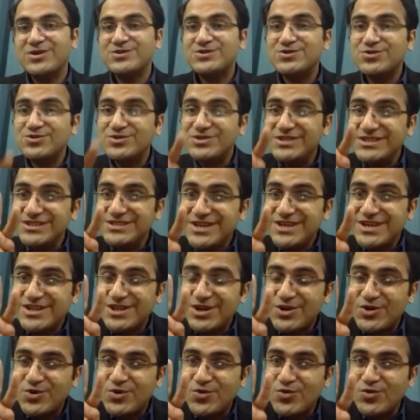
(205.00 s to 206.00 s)
So these are
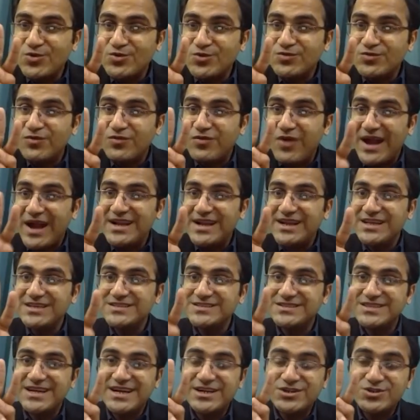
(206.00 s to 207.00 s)
the two
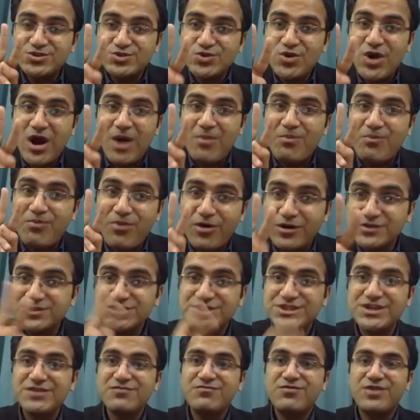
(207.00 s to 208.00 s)
findings that show a
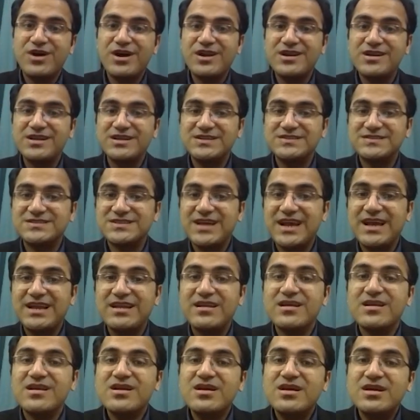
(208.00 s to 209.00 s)
positive Kernig
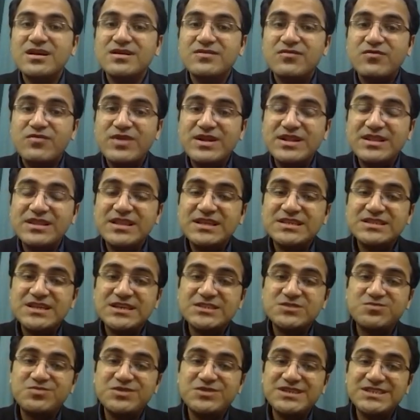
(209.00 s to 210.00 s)
sign. When they
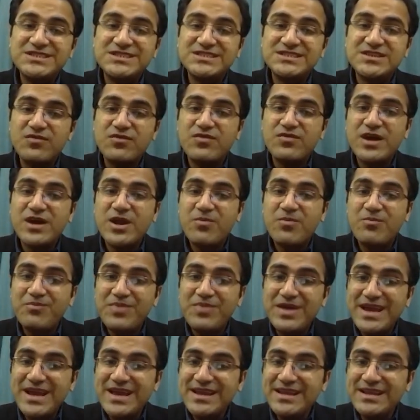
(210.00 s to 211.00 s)
experience severe
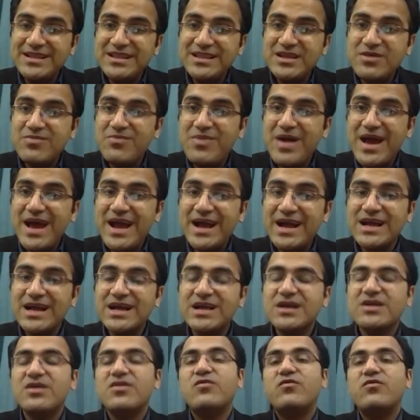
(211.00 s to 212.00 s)
pain in the back,
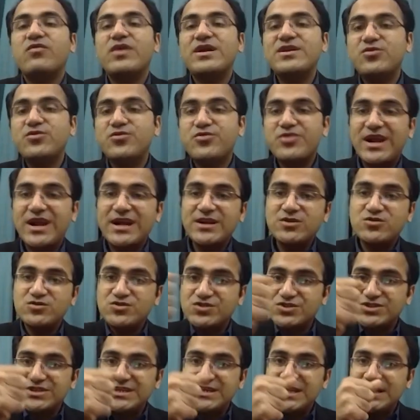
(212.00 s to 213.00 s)
when you try to
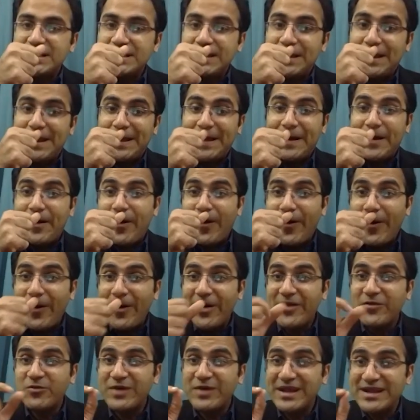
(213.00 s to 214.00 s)
straighten the leg,
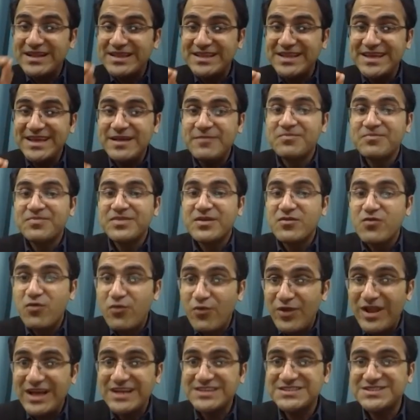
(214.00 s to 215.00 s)
or when they
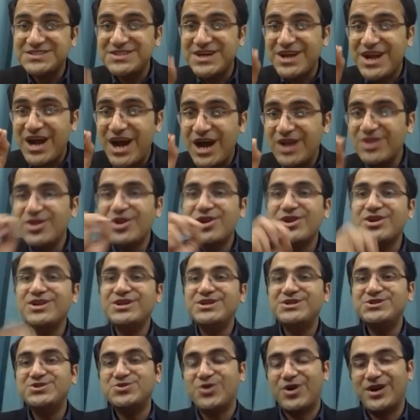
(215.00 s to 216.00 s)
flex their other
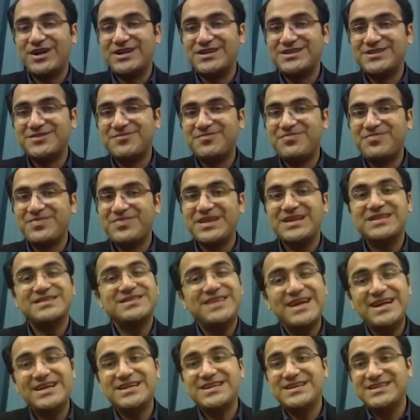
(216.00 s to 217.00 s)
knee joint,
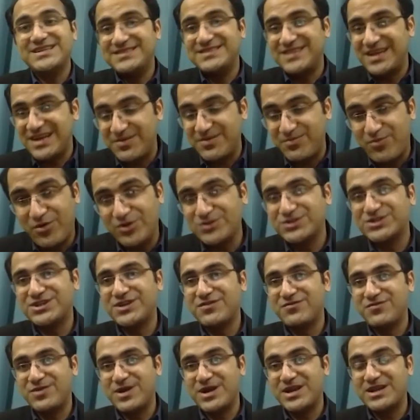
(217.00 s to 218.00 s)
that is a
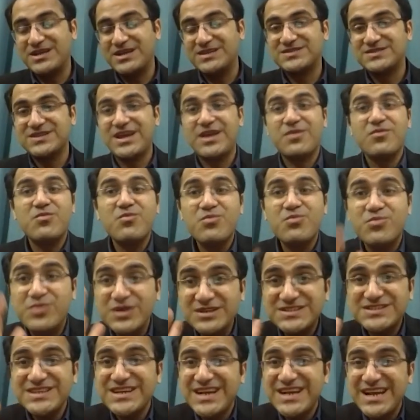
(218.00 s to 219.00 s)
positive Kernig sign.
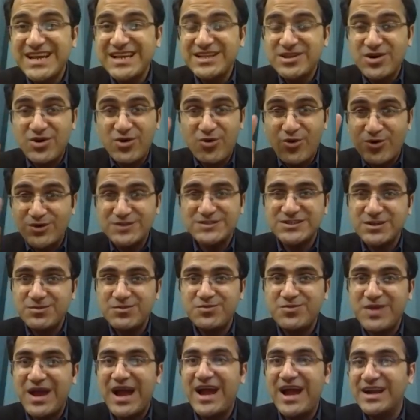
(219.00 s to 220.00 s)
Basically, the
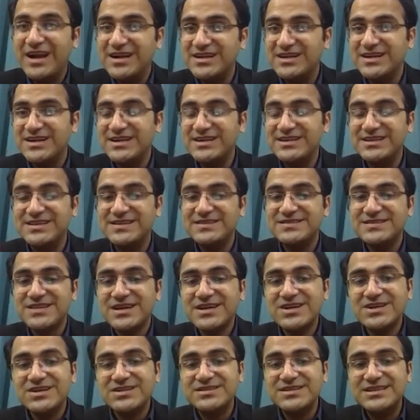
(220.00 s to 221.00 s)
concept behind it is
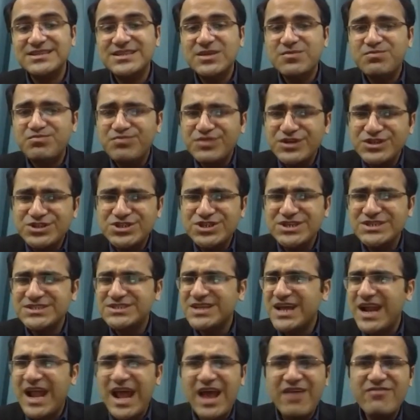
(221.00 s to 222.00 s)
that the patients
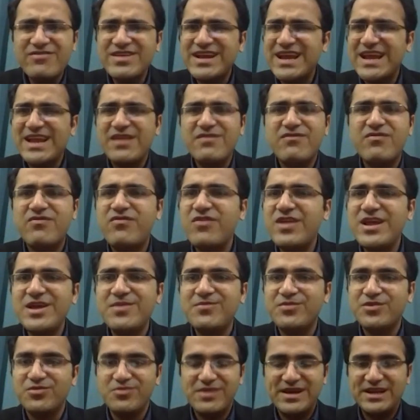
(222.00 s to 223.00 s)
are having
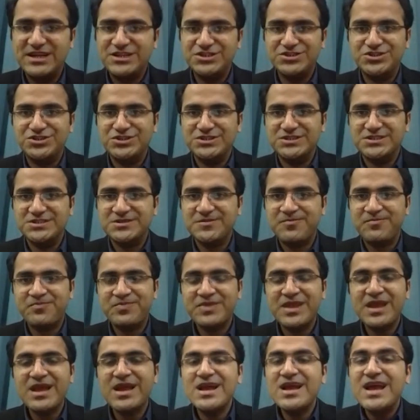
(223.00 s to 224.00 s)
inflamed meninges.
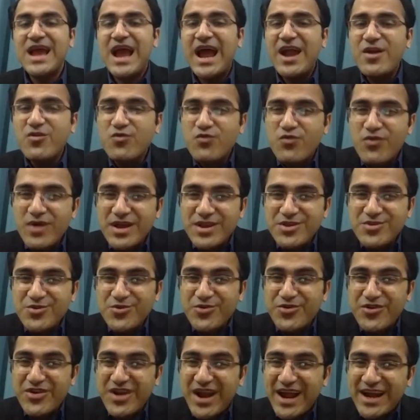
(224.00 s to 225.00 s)
And when
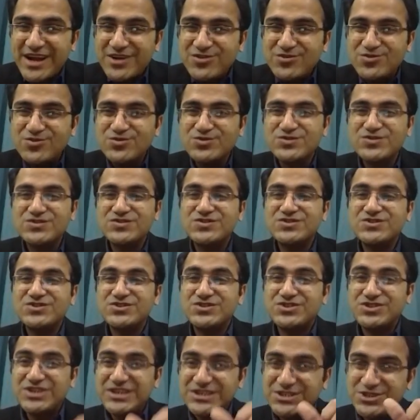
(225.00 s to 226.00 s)
you try to
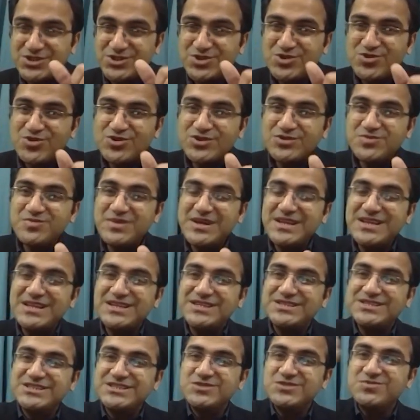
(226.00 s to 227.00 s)
stretch those
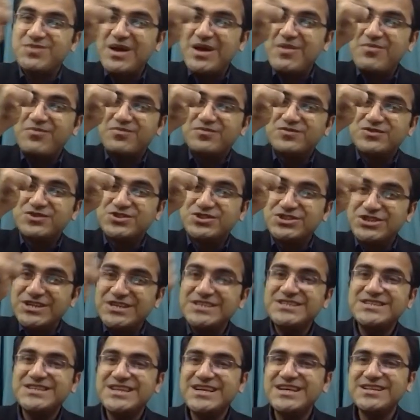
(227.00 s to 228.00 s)
meninges by
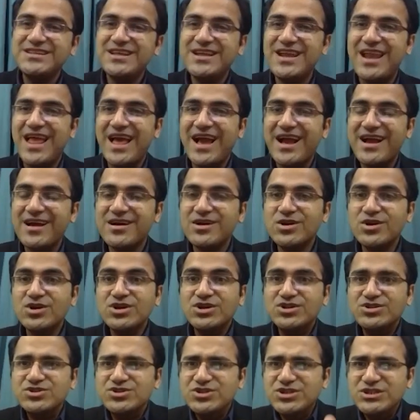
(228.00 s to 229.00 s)
straightening the leg,
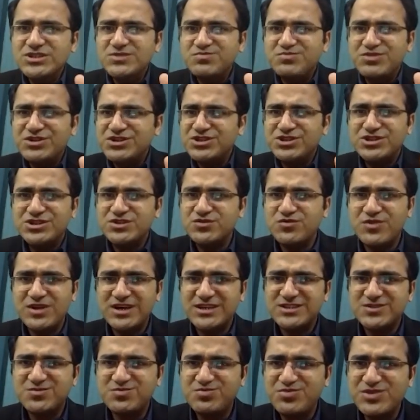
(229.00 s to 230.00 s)
these patients will
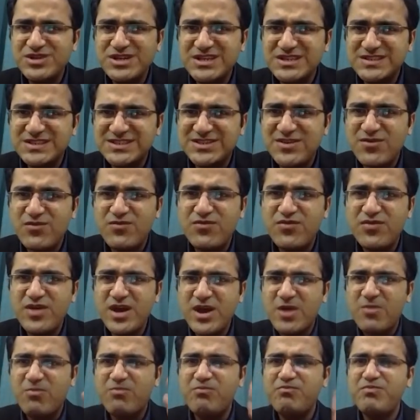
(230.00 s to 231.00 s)
experience
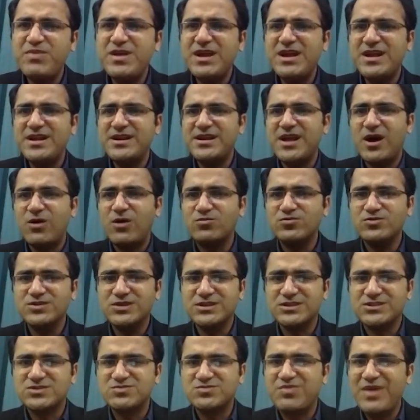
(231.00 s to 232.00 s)
severe pain down
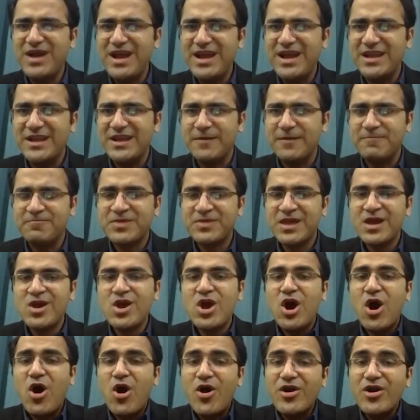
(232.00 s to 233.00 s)
their spine.
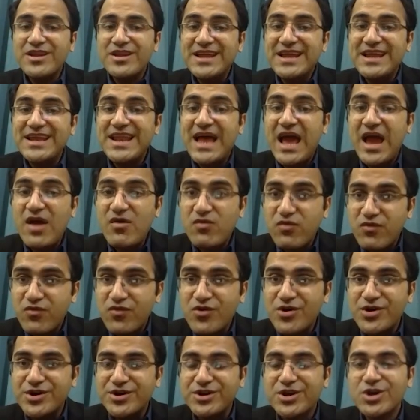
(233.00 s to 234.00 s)
Or in an
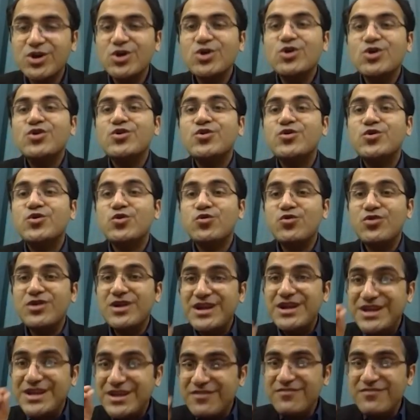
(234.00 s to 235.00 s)
effort to
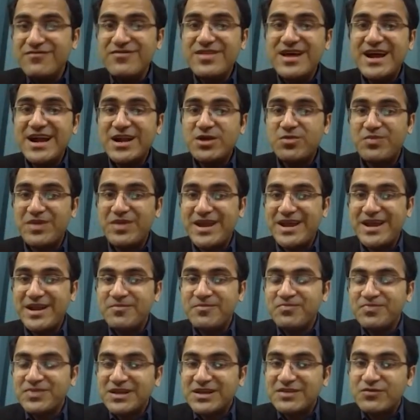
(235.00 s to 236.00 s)
relieve that
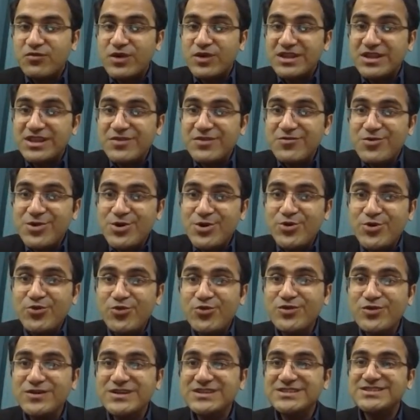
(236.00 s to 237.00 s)
pain, what they will
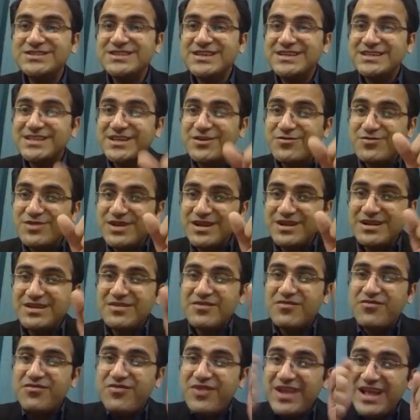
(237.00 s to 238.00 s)
do is that they will
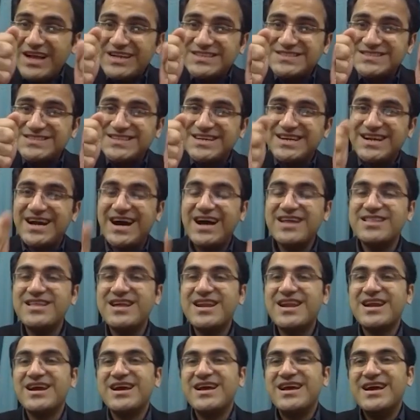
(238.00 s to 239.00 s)
flex their
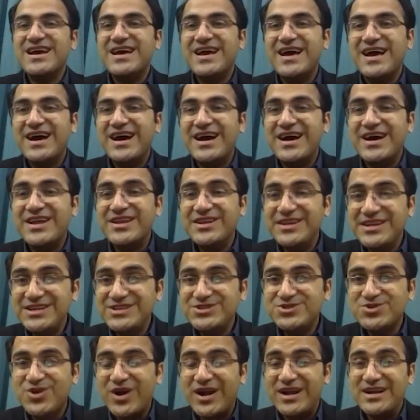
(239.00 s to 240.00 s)
other knee
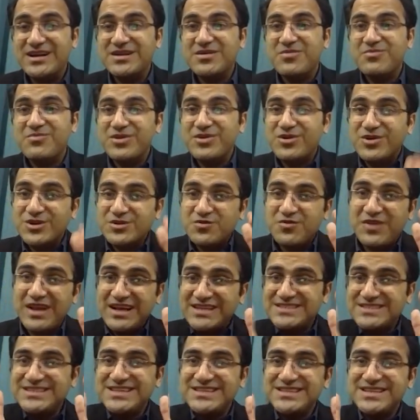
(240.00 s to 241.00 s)
joint, because
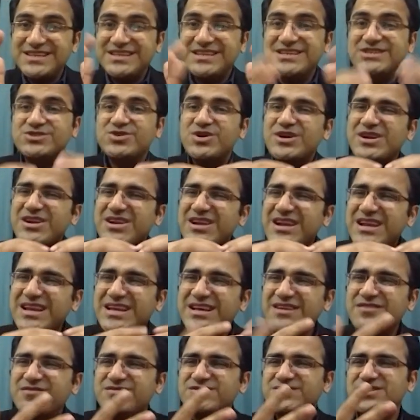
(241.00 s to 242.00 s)
flexing the knee joint
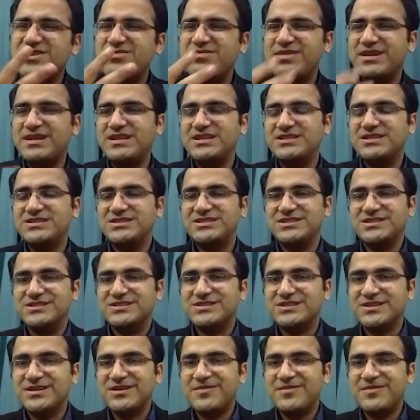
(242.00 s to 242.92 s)
relieves the meninges.